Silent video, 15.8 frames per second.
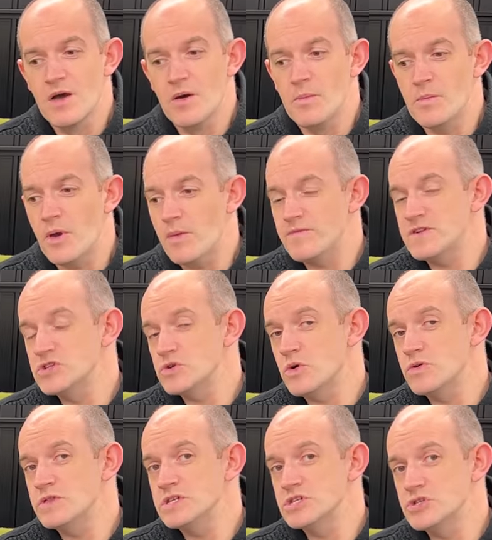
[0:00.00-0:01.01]
We hope you
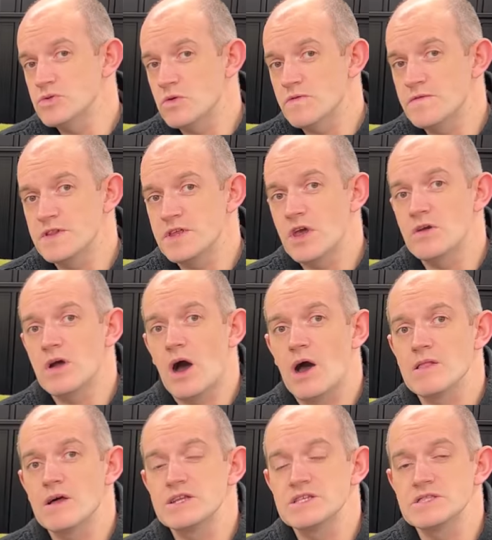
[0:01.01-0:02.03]
enjoyed this short video
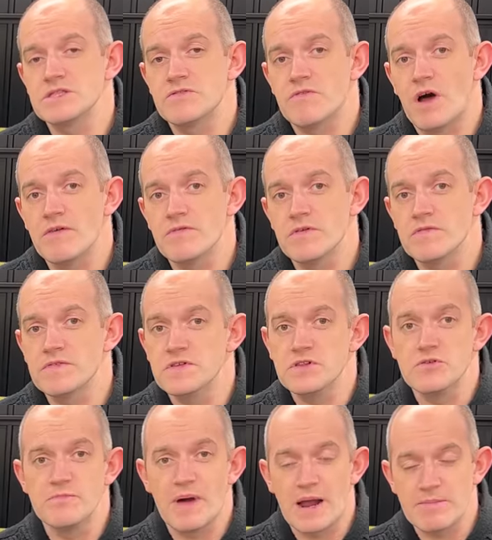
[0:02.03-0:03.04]
highlighting the arrival of the
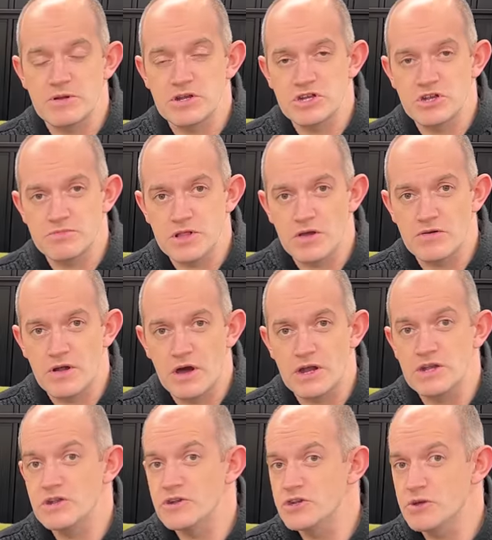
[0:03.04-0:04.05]
new Bachmann double O
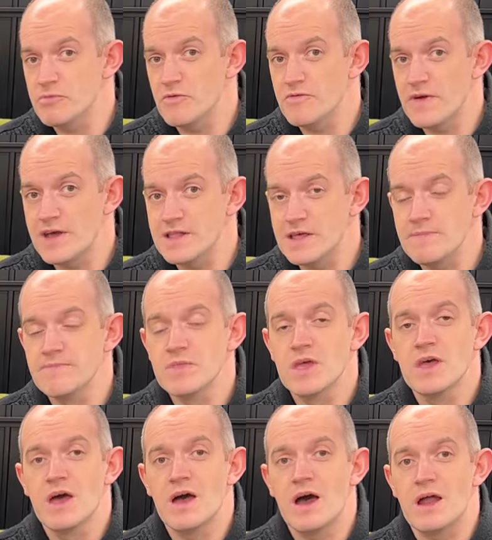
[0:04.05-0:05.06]
nine Double Fairlie,
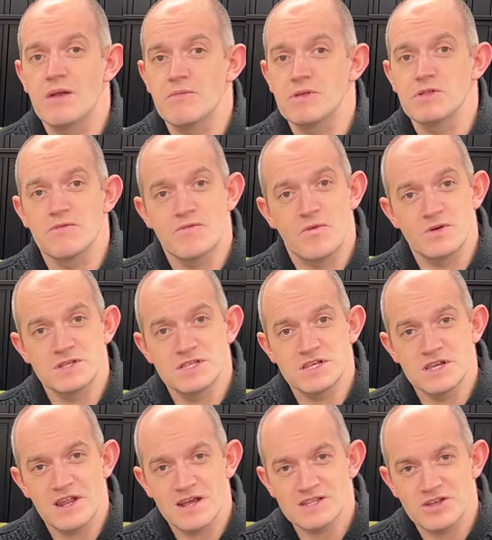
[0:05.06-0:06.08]
and we look forward to seeing
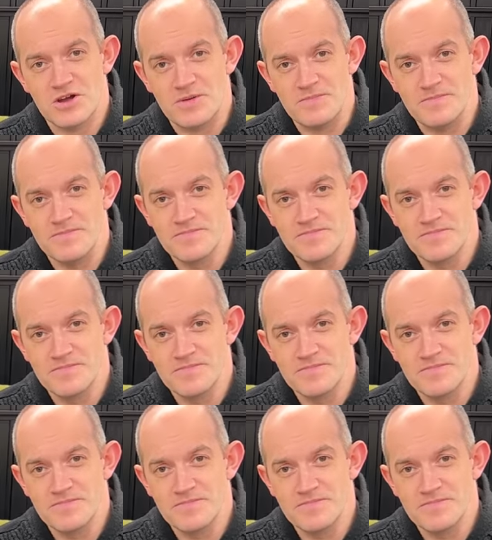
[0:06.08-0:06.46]
you next time.